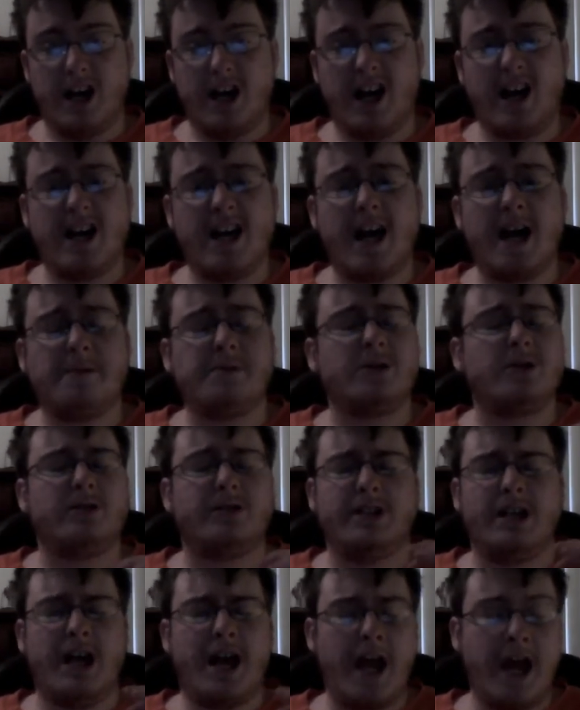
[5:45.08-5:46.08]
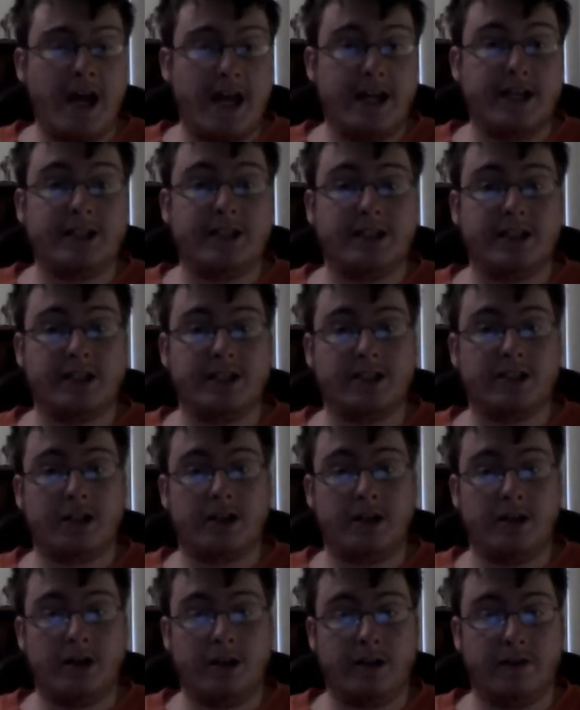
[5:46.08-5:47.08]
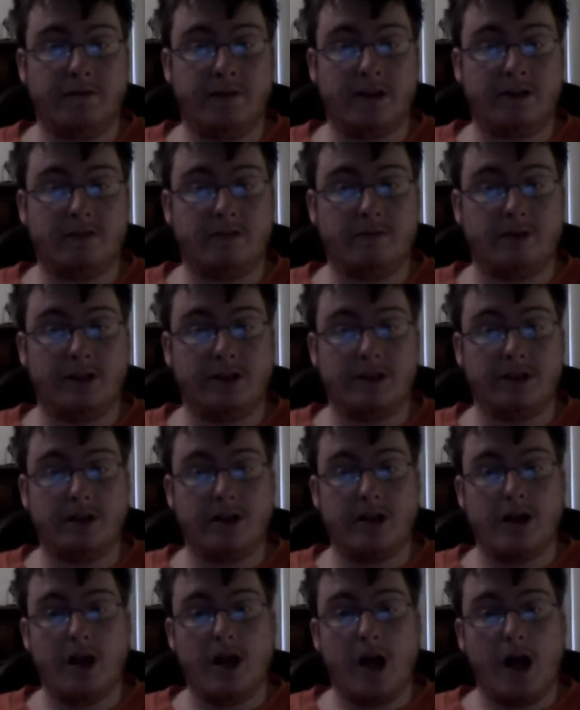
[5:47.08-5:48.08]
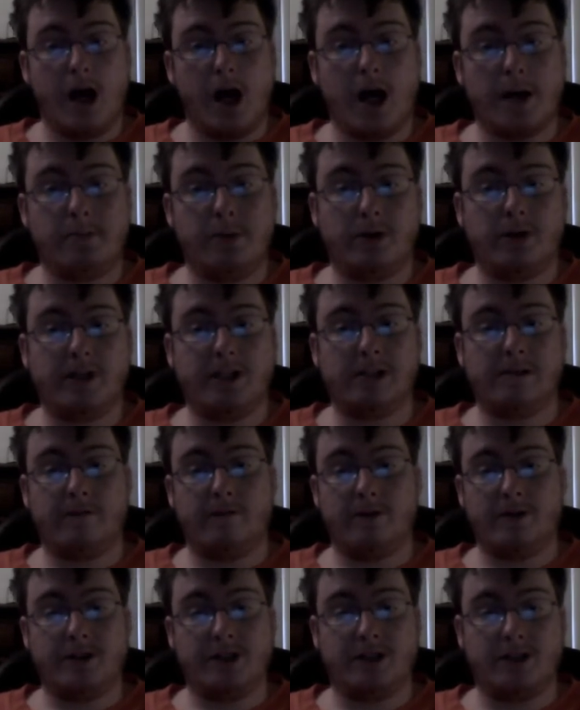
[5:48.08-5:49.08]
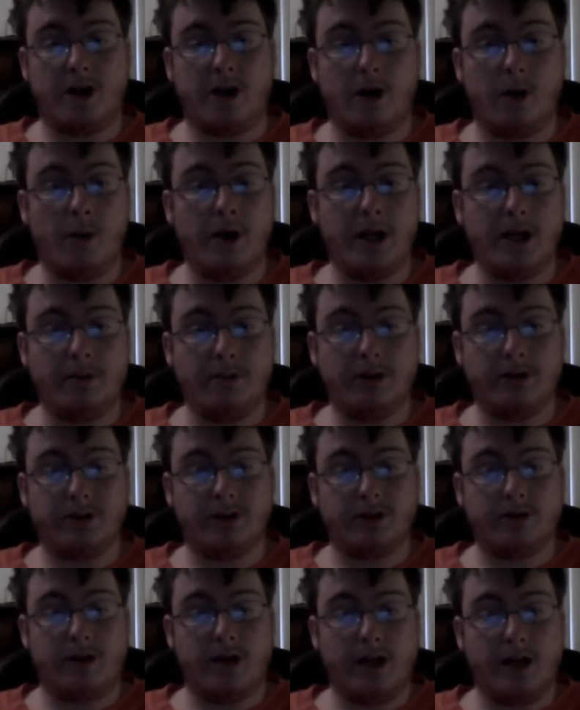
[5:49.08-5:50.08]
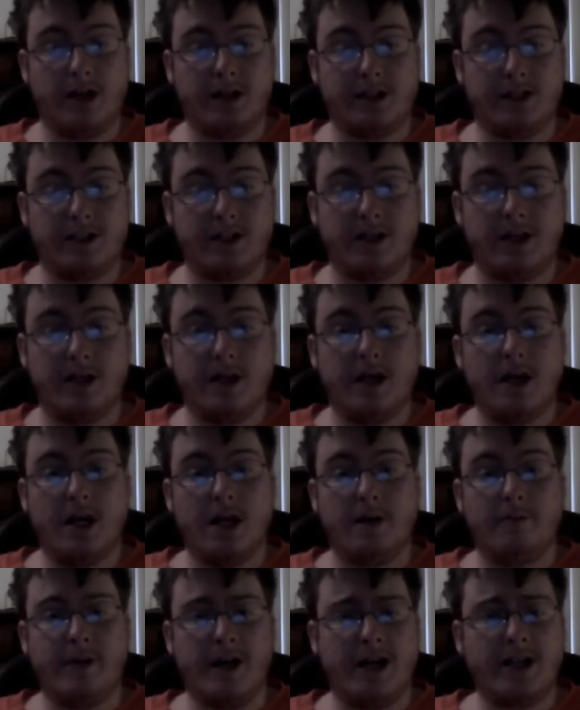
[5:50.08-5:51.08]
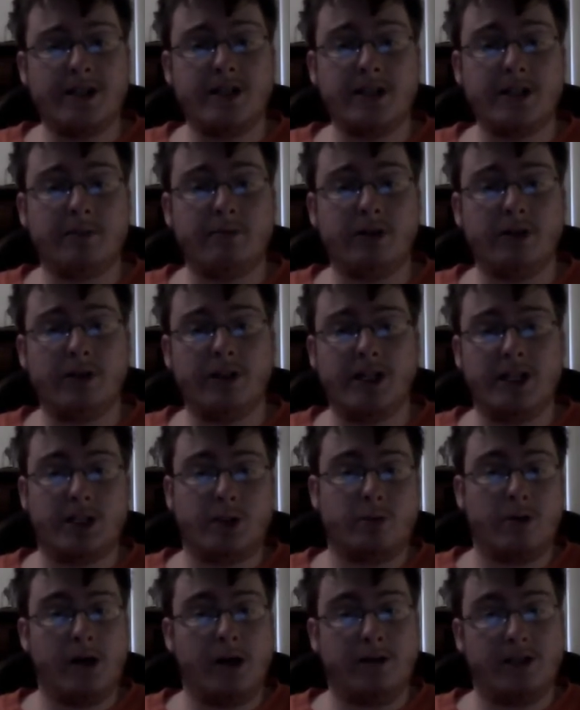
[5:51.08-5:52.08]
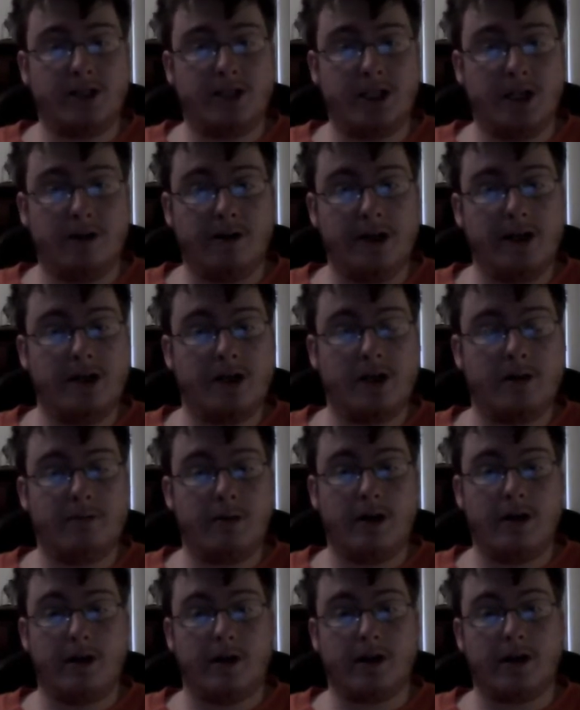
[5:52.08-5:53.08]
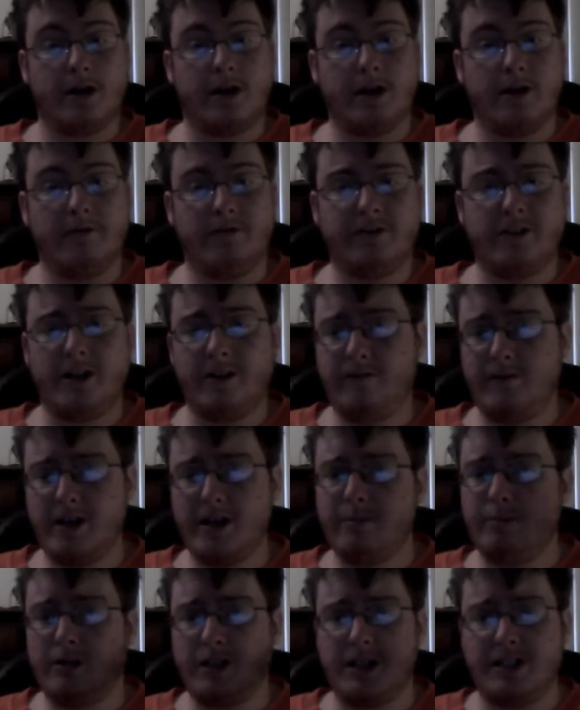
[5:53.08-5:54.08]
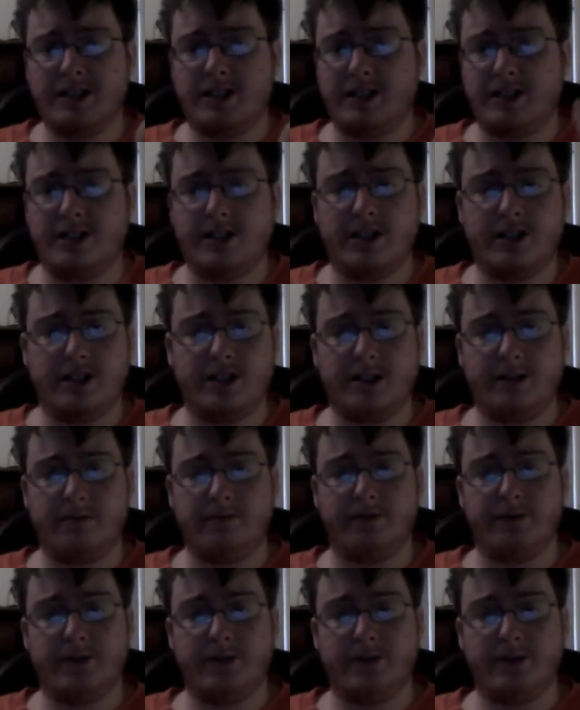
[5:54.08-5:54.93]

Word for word: I absolutely hate this kind of government. Our police force is already militarized. Imagine the police running the show here in America. Not very pleasant, is it?